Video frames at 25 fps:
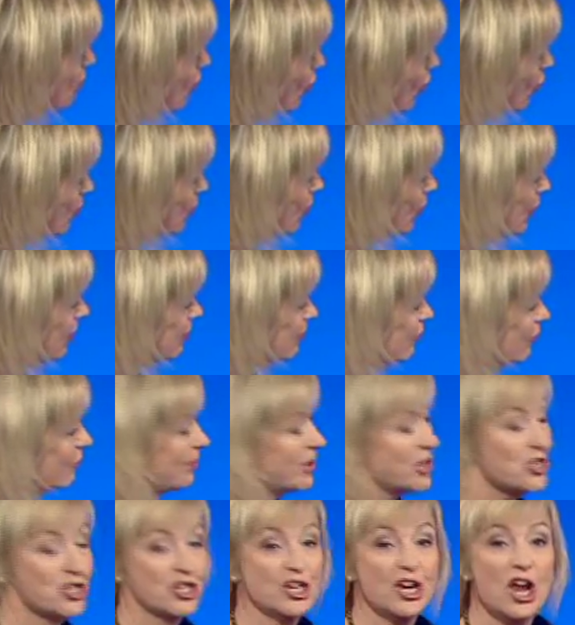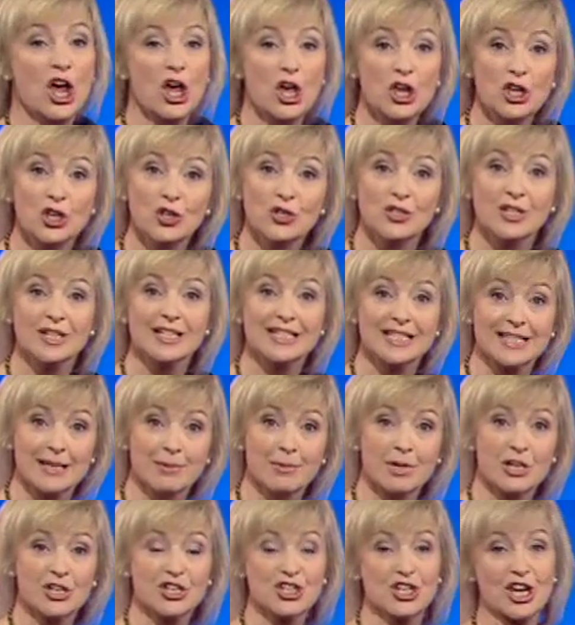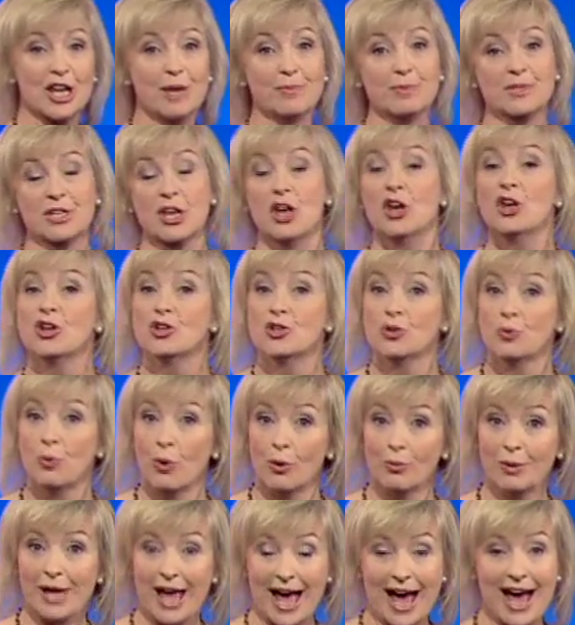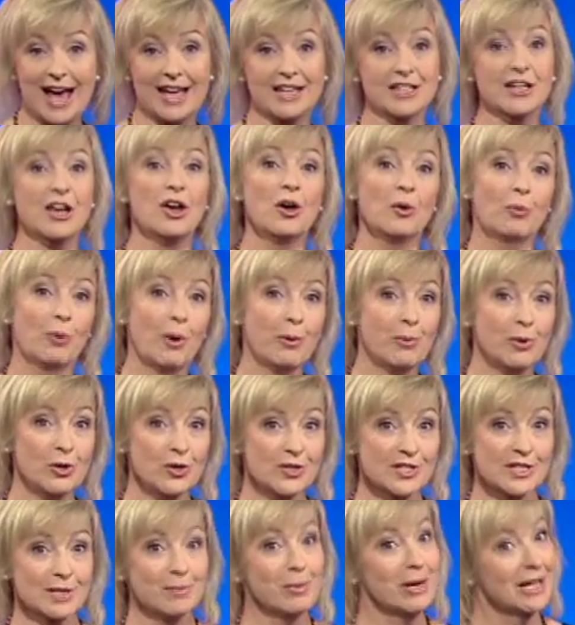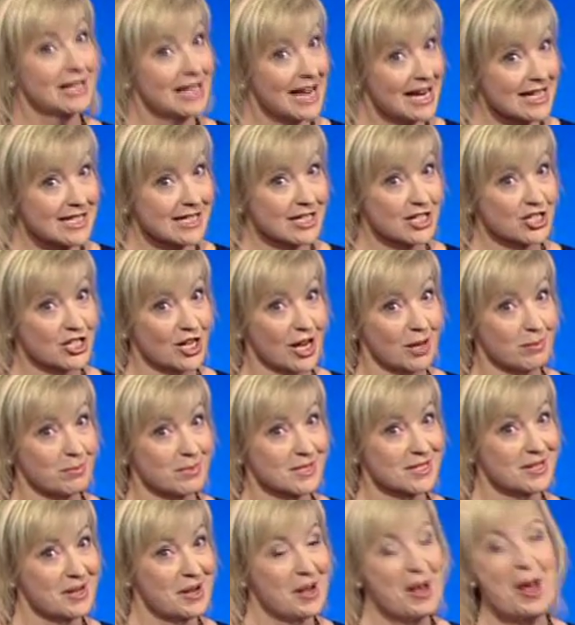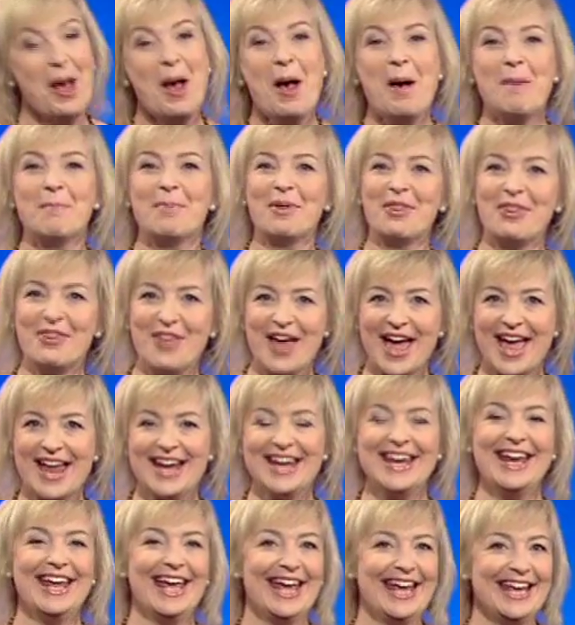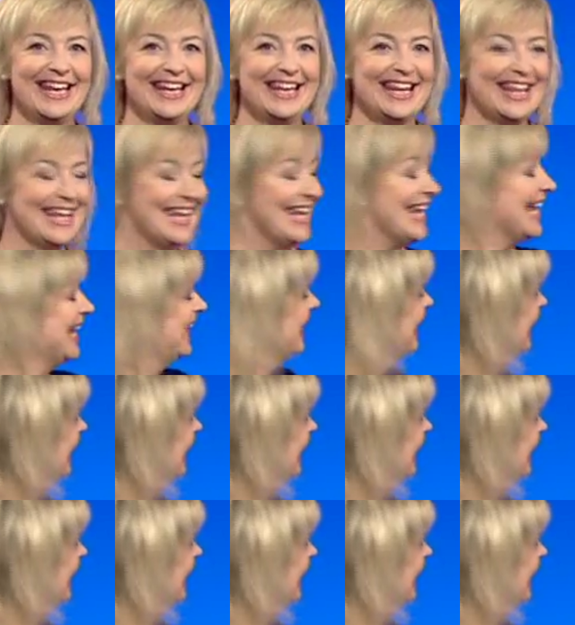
more and more information using similar shapes to what we had when we used the magnetic shapes. But then in the